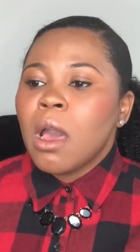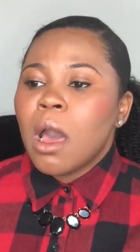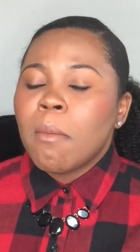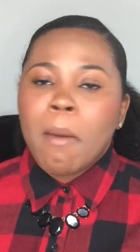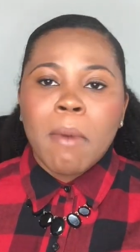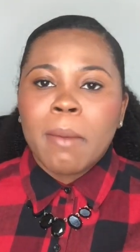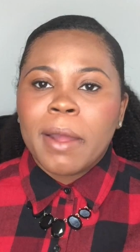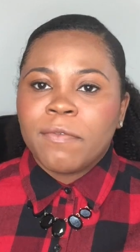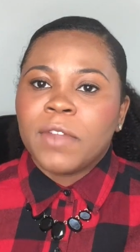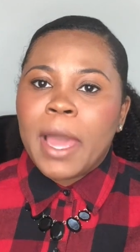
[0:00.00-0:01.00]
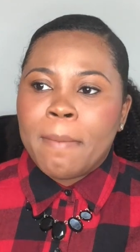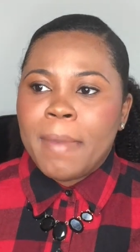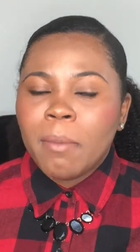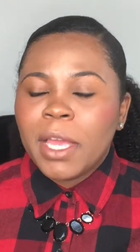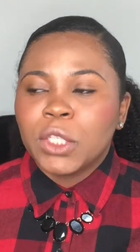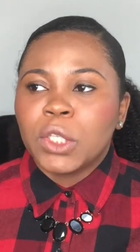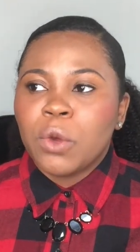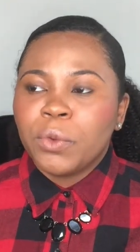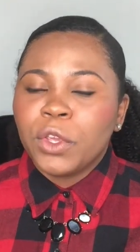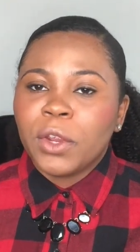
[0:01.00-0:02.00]
a Marmont flat bag. And so
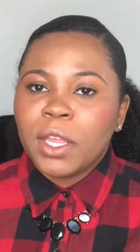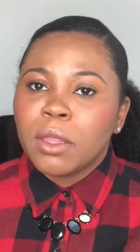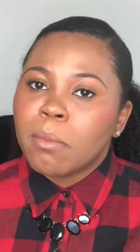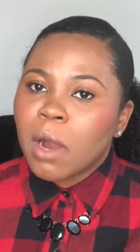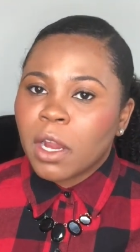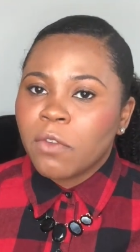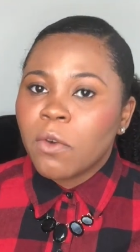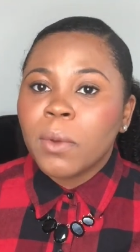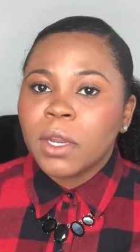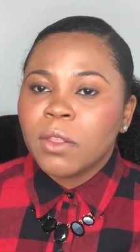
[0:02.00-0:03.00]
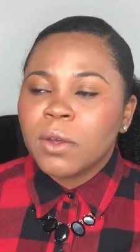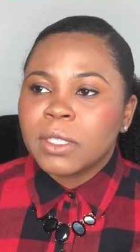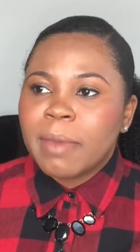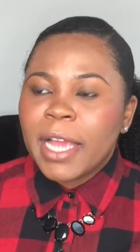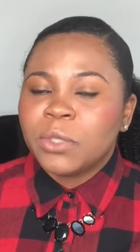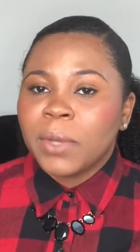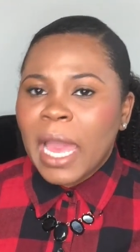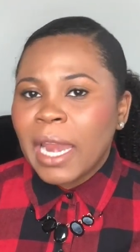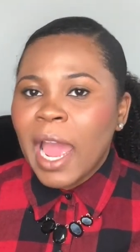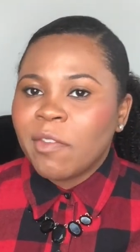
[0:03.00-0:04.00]
when you're in the market for one of those bags, you
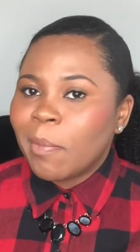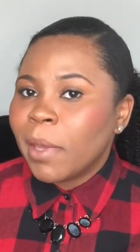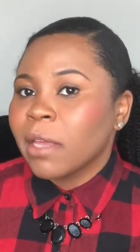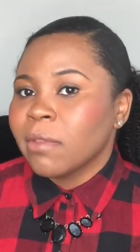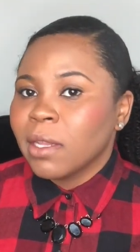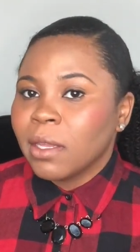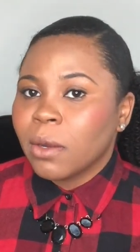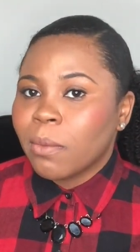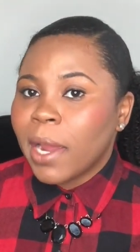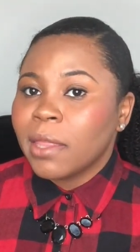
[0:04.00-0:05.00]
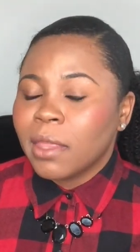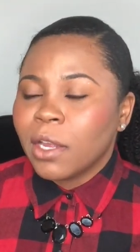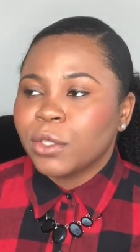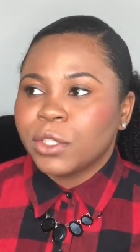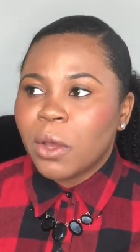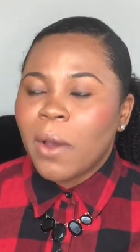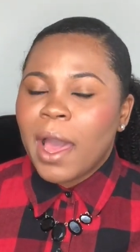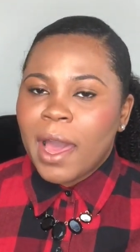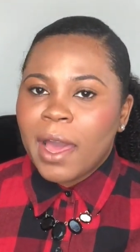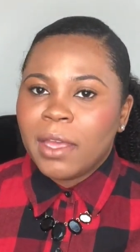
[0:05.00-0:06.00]
kind of have your pick of the litter right there. So
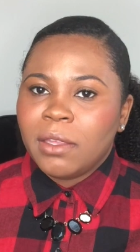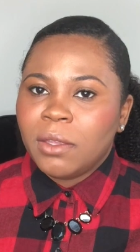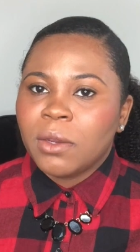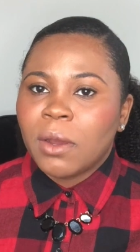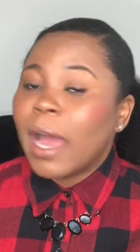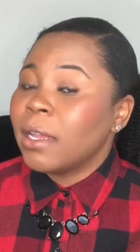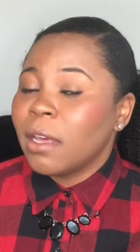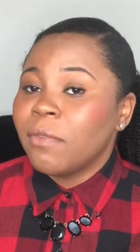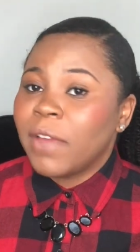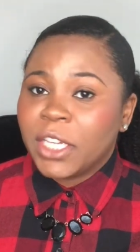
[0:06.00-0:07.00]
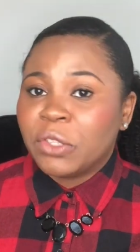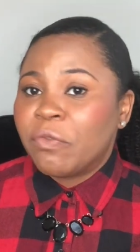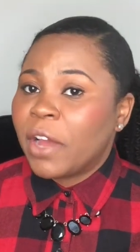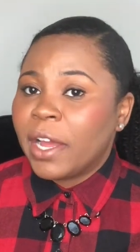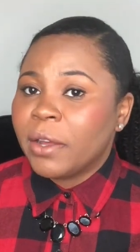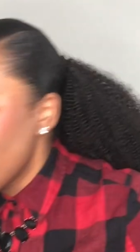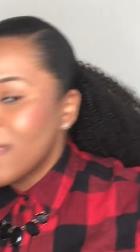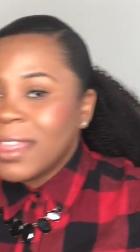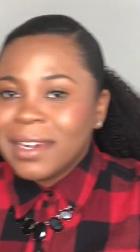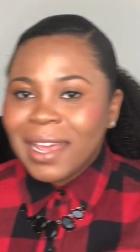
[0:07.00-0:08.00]
I love Fashion File.
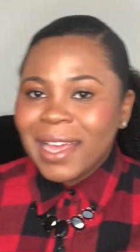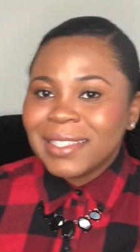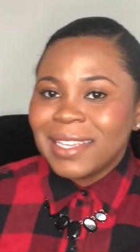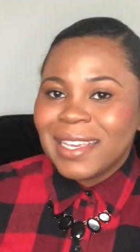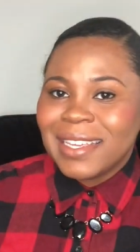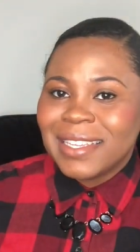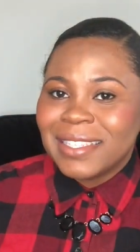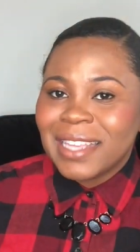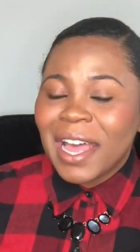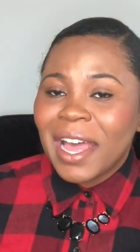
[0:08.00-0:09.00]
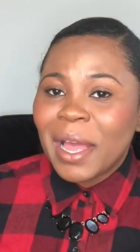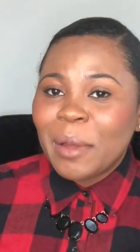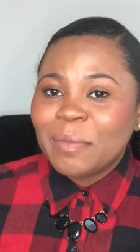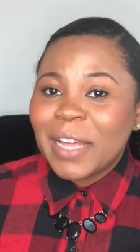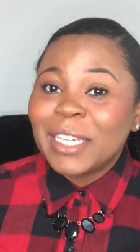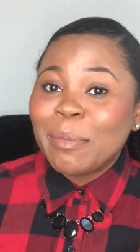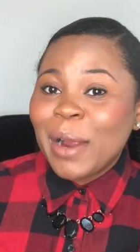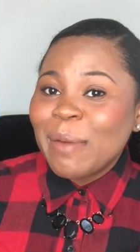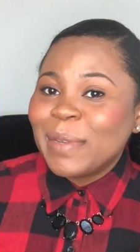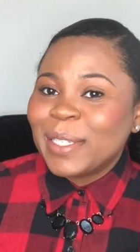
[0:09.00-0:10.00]
The next is a
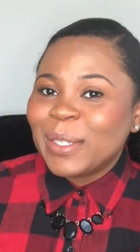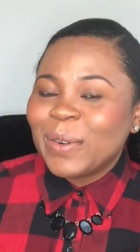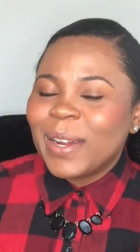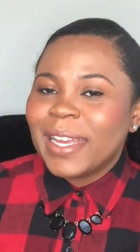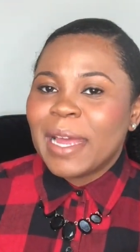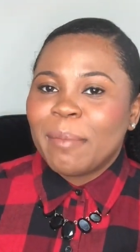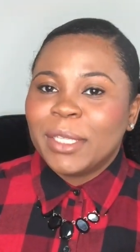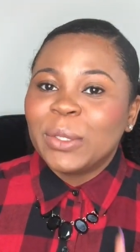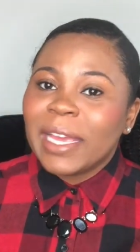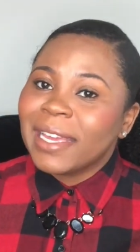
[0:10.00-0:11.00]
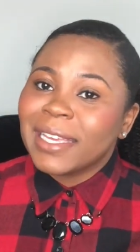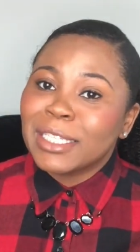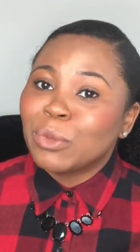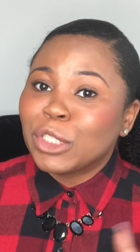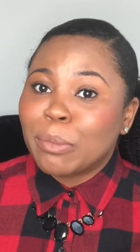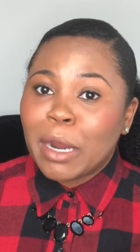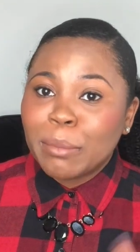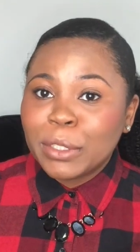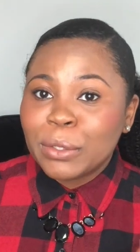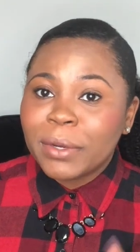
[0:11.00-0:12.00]
department store, and I bet you can't guess which
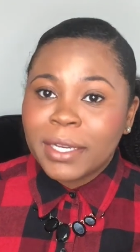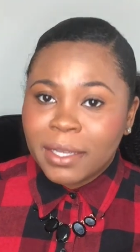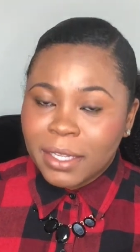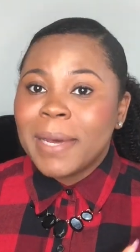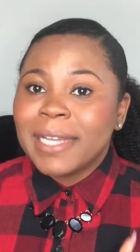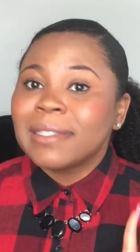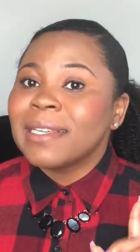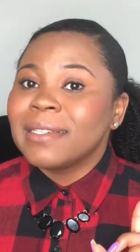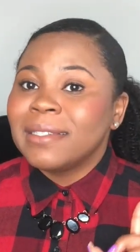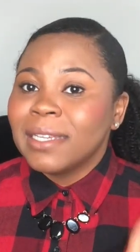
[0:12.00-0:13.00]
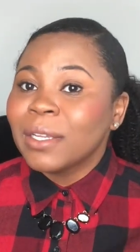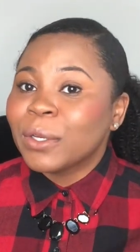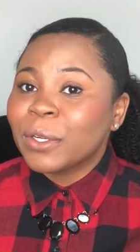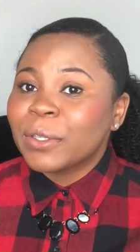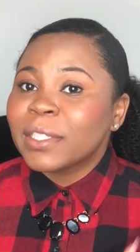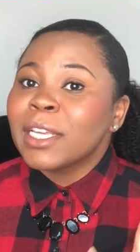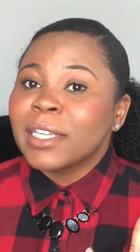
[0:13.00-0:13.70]
department store it is, but Dillards